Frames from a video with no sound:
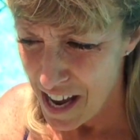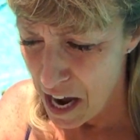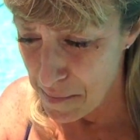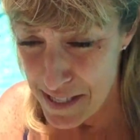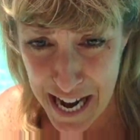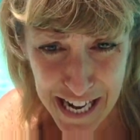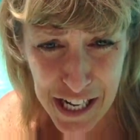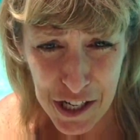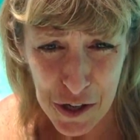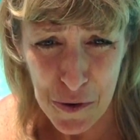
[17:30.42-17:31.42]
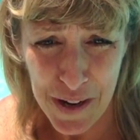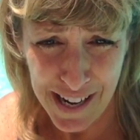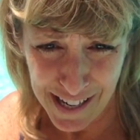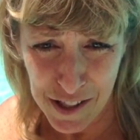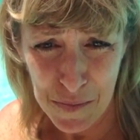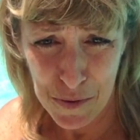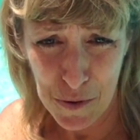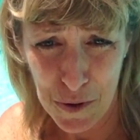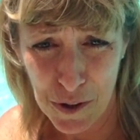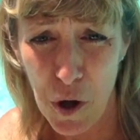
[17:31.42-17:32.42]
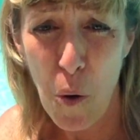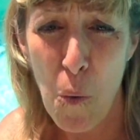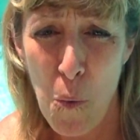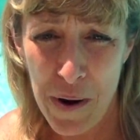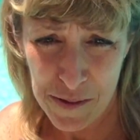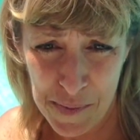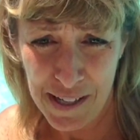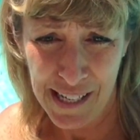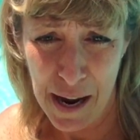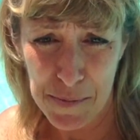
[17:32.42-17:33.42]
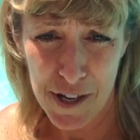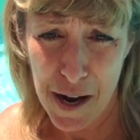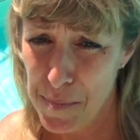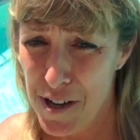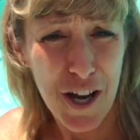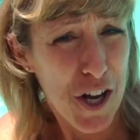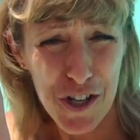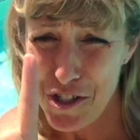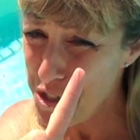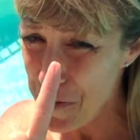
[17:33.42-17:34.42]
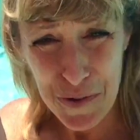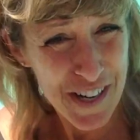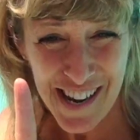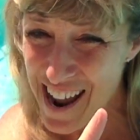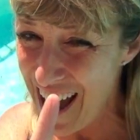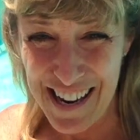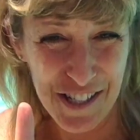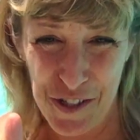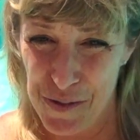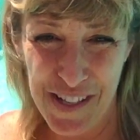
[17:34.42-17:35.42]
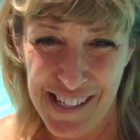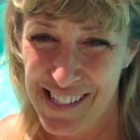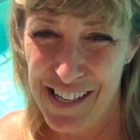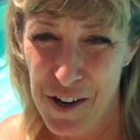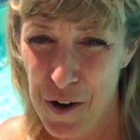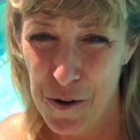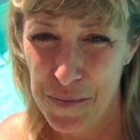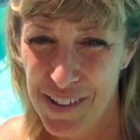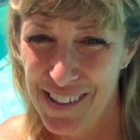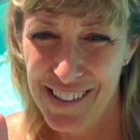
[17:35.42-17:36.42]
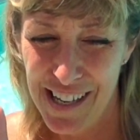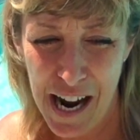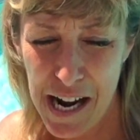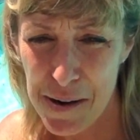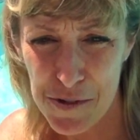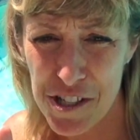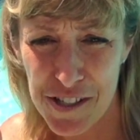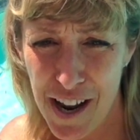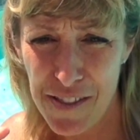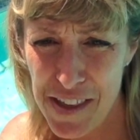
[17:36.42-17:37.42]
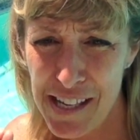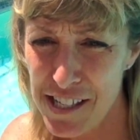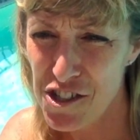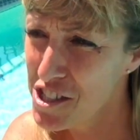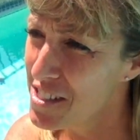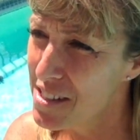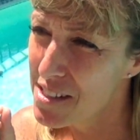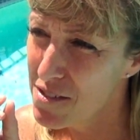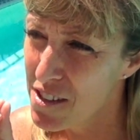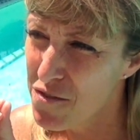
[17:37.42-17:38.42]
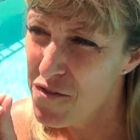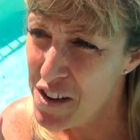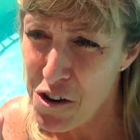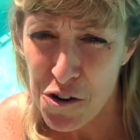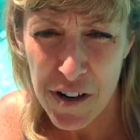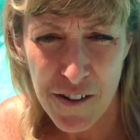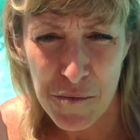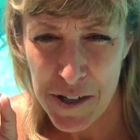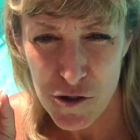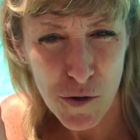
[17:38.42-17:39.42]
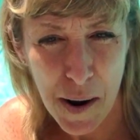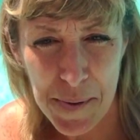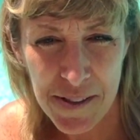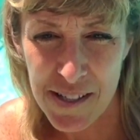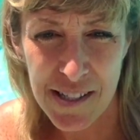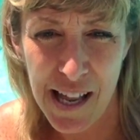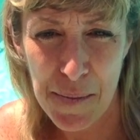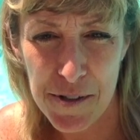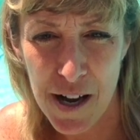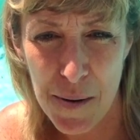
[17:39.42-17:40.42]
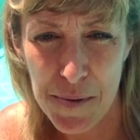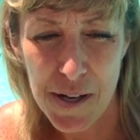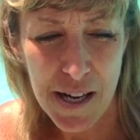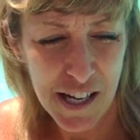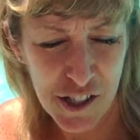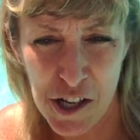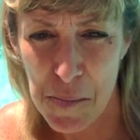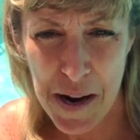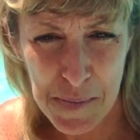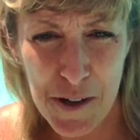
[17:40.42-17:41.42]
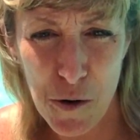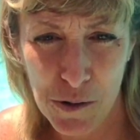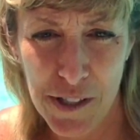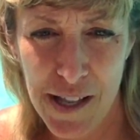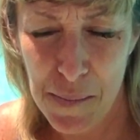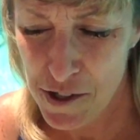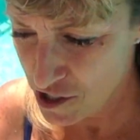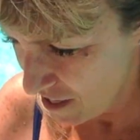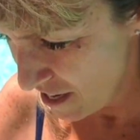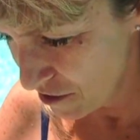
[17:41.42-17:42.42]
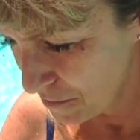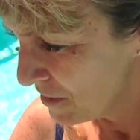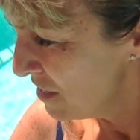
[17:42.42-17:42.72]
I'm taking you in the pool with my laptop. Do not do this at home. I think it's just the fear of me dropping this laptop is going to make me hold it that much tighter.